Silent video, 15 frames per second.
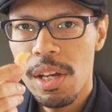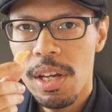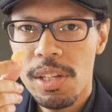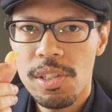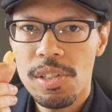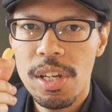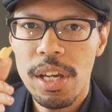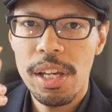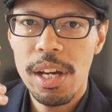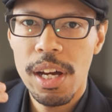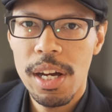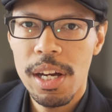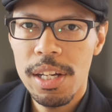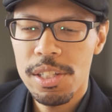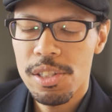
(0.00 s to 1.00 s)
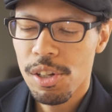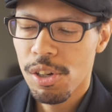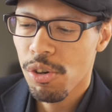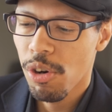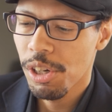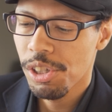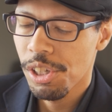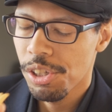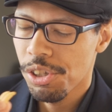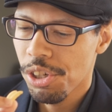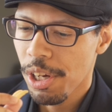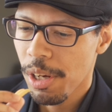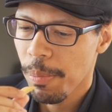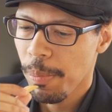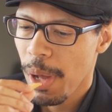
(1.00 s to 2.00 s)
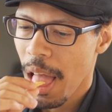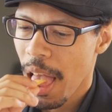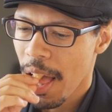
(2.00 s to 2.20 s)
It's a crunchy chip